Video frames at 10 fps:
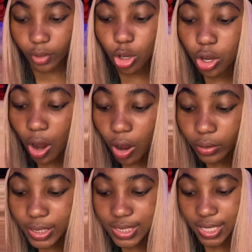
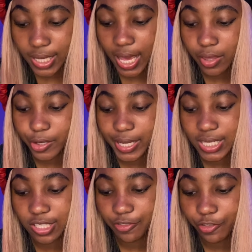Calling together
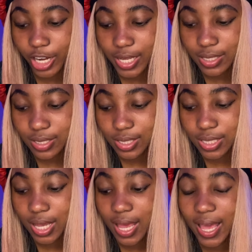his friends
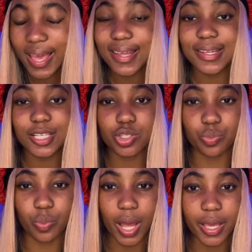and his
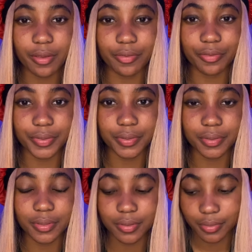wife.
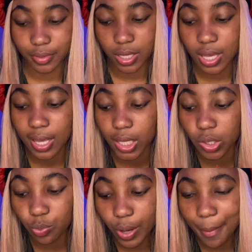He
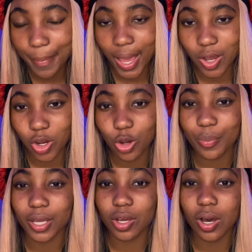went back home
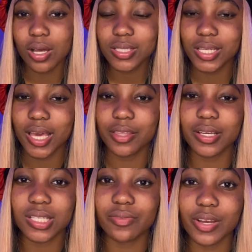and called together
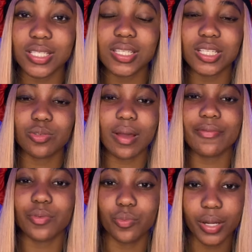his friends and his wife.
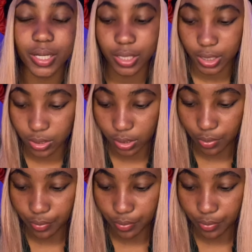And what did he do?